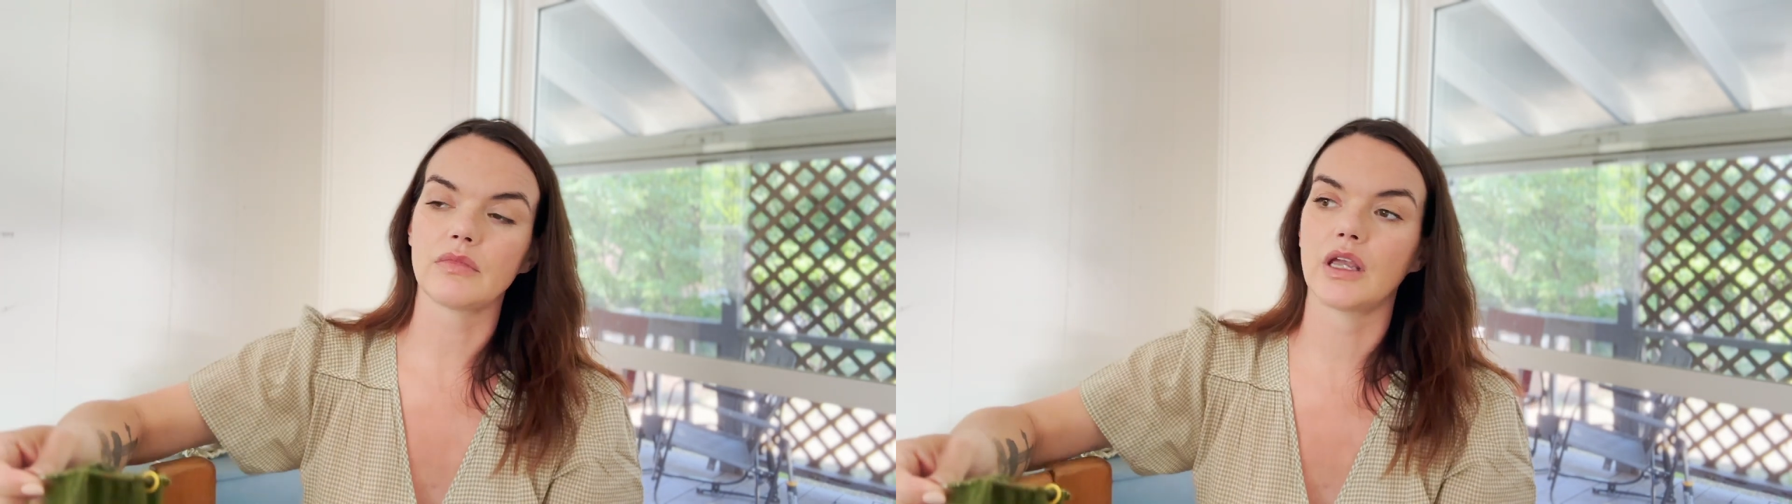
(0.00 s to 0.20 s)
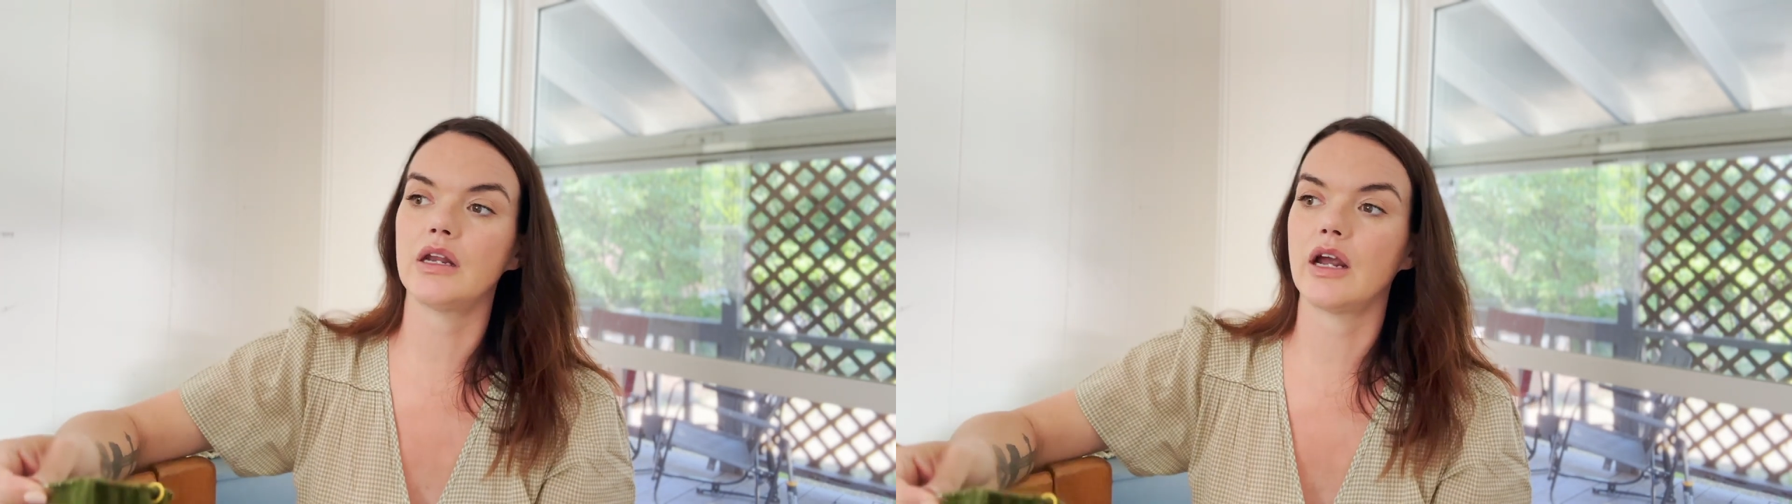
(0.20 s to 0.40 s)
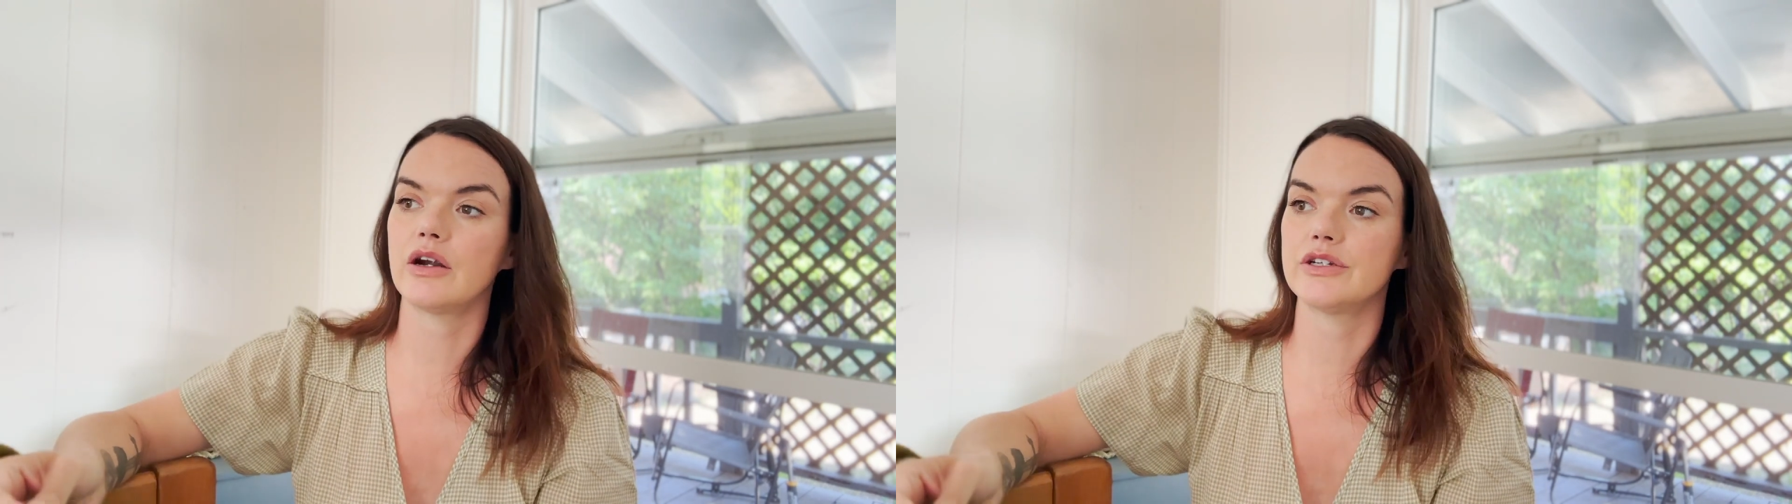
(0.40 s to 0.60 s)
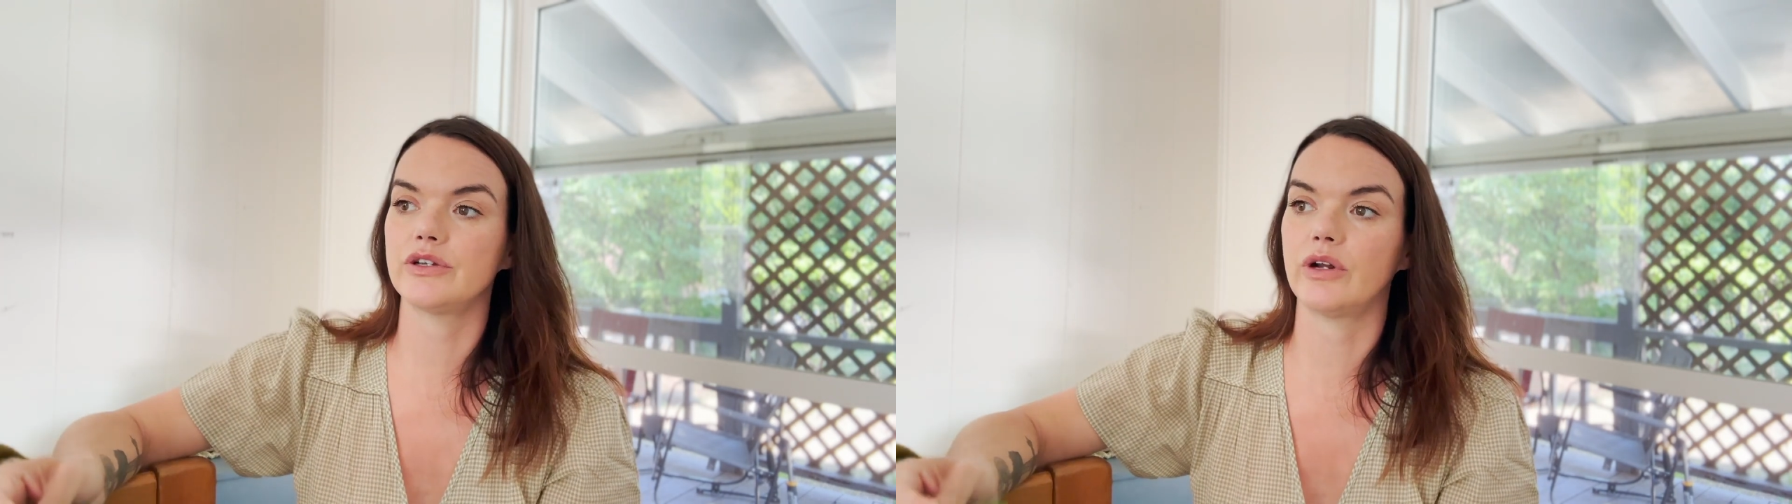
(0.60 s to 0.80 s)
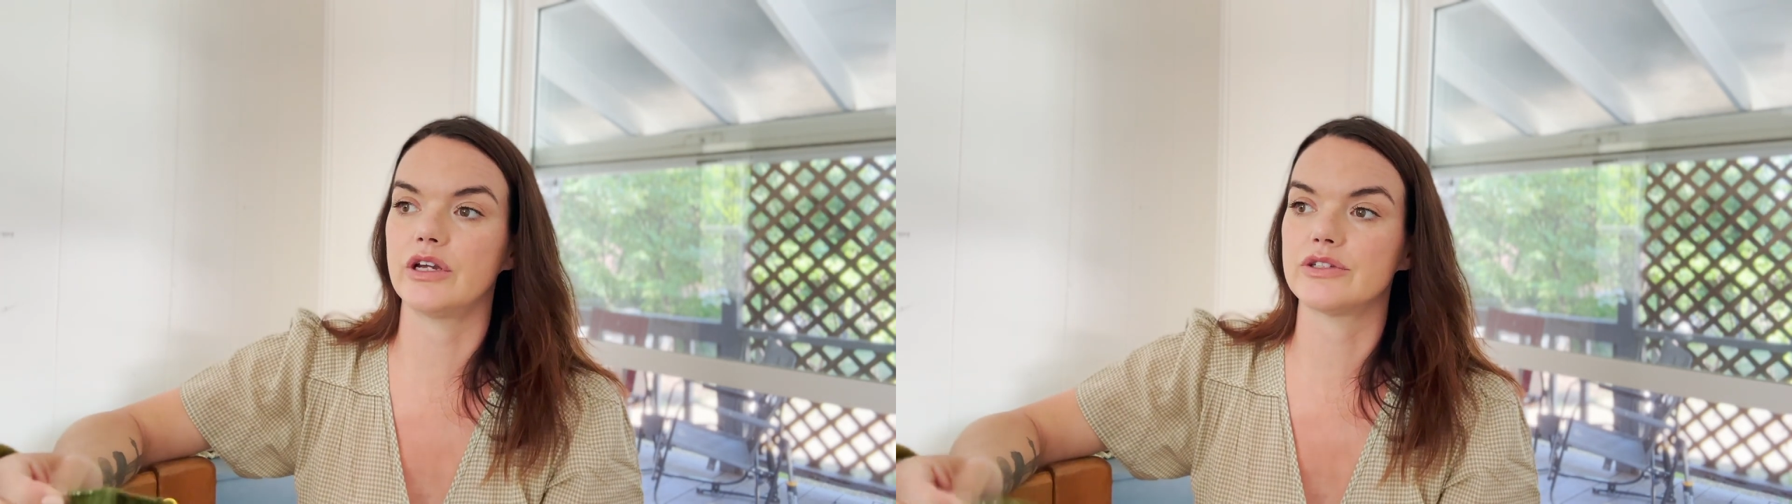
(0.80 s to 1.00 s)
in
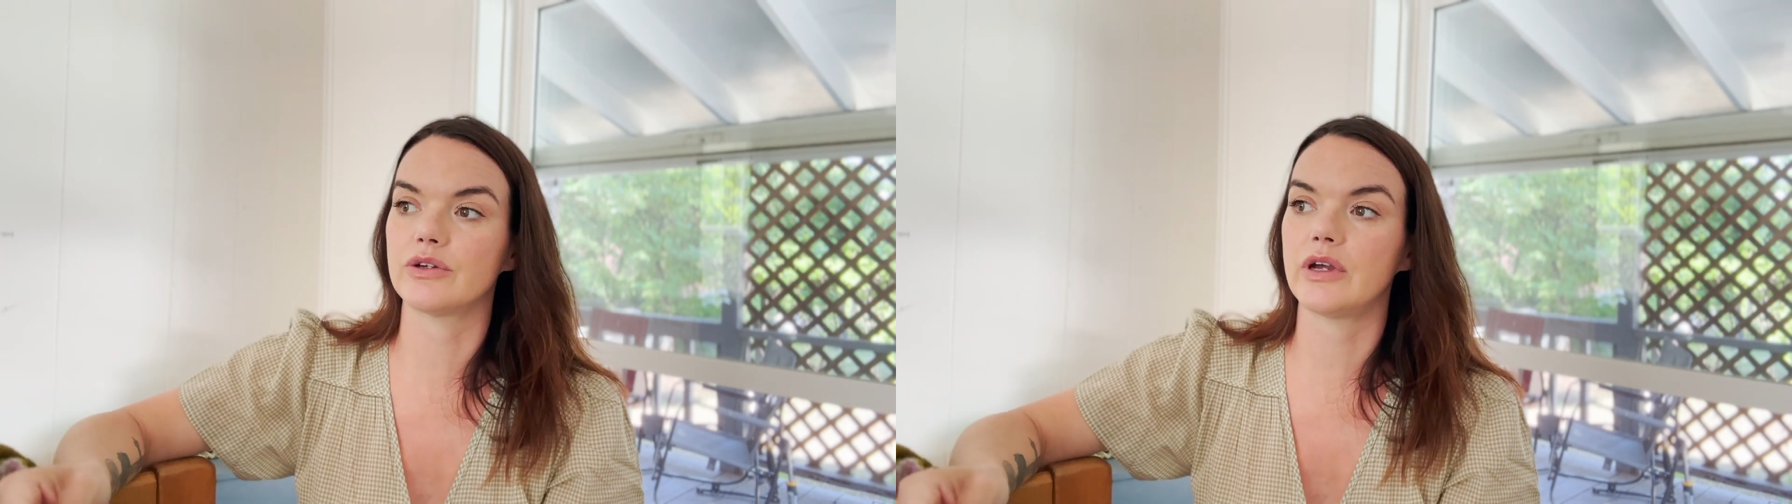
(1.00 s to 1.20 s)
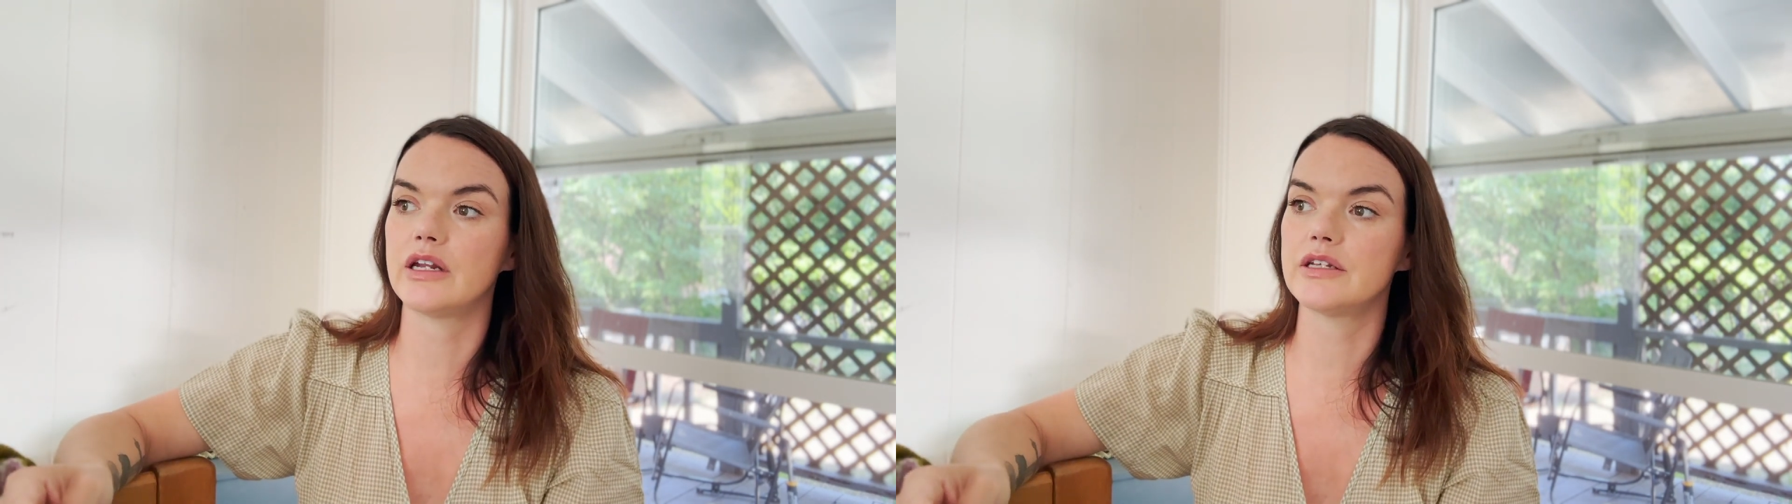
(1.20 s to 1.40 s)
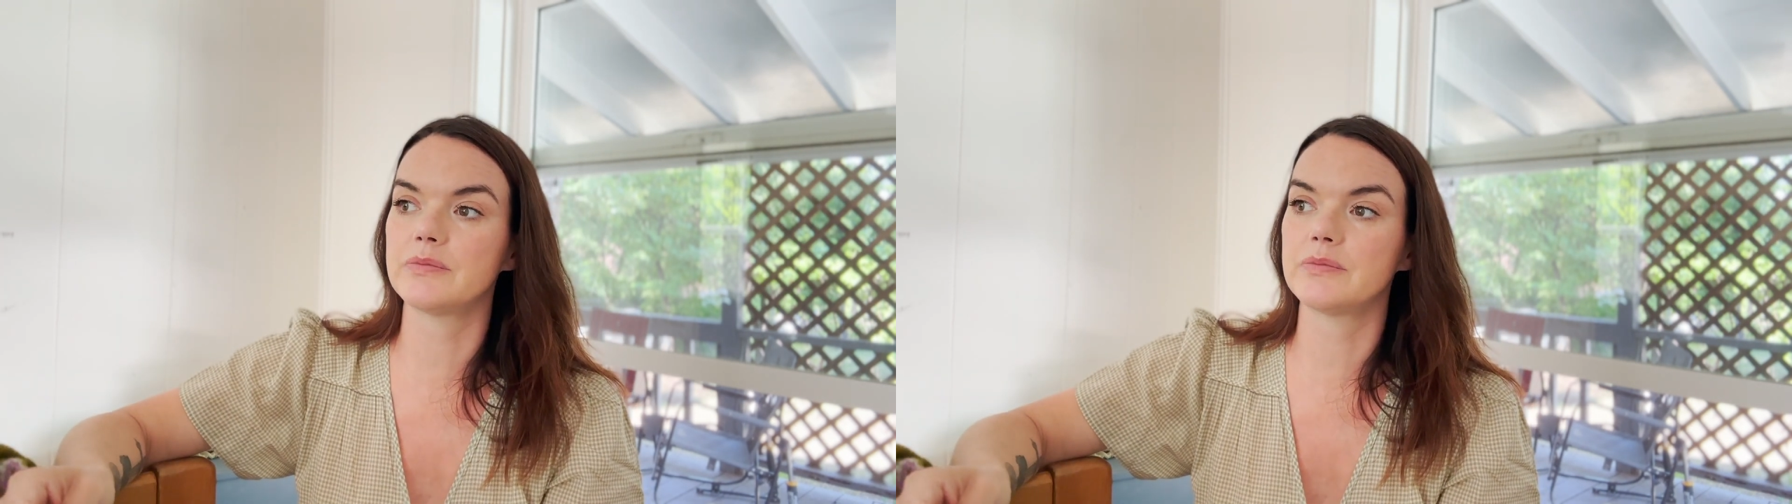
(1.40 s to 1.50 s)
Arizona. So it has